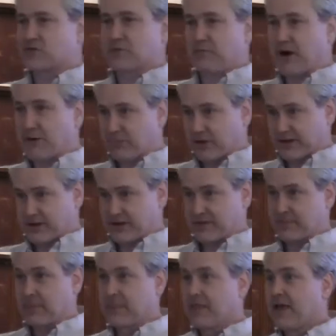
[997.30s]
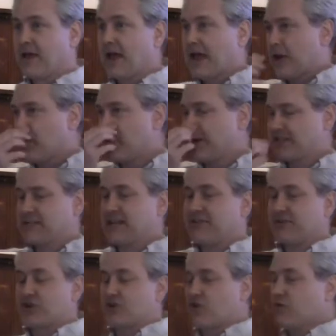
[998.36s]
Republic. And what makes it
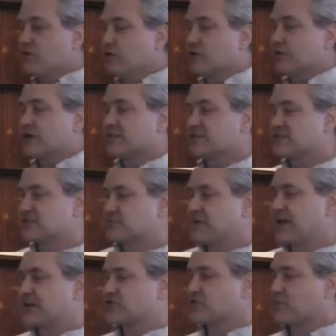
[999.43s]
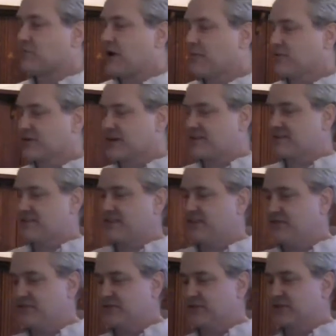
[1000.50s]
even cooler is the Spanish Republic
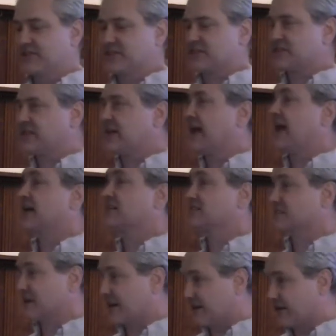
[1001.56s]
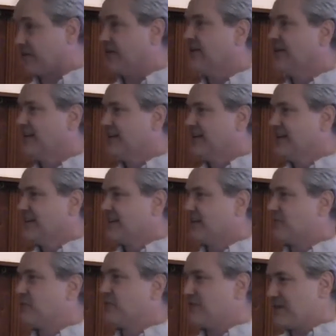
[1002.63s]
continued to exist in exile.
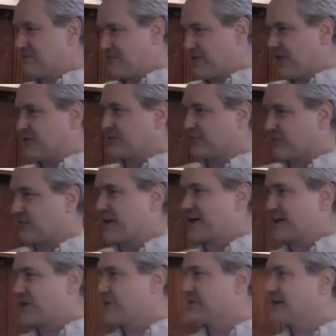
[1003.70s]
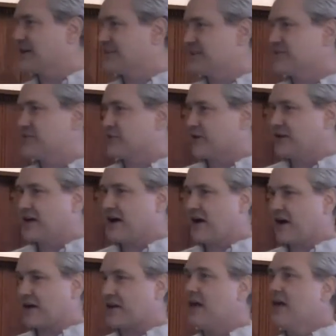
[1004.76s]
That when they fell to Franco in nineteen
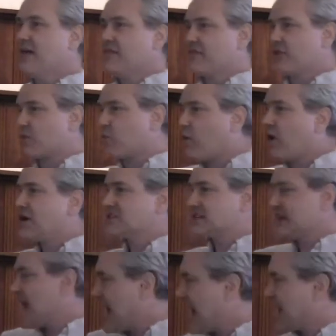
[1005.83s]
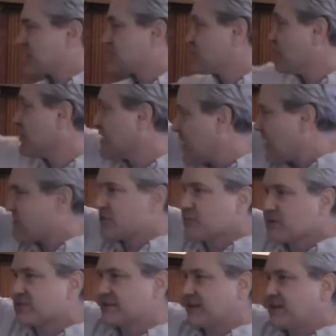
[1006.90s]
thirty-nine, there was an actual
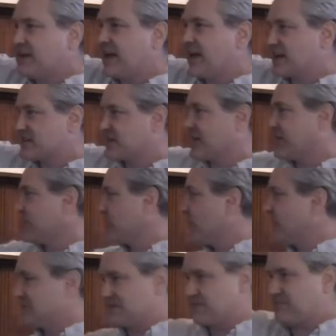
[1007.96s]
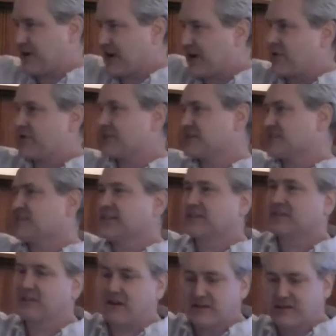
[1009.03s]
government in exile that went to Paris and
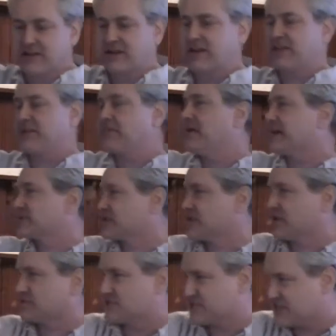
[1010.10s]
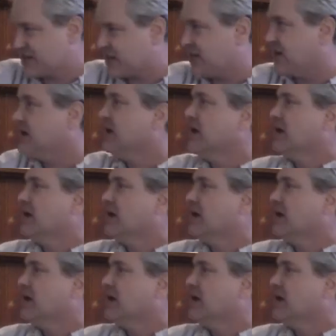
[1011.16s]
then London and then Mexico City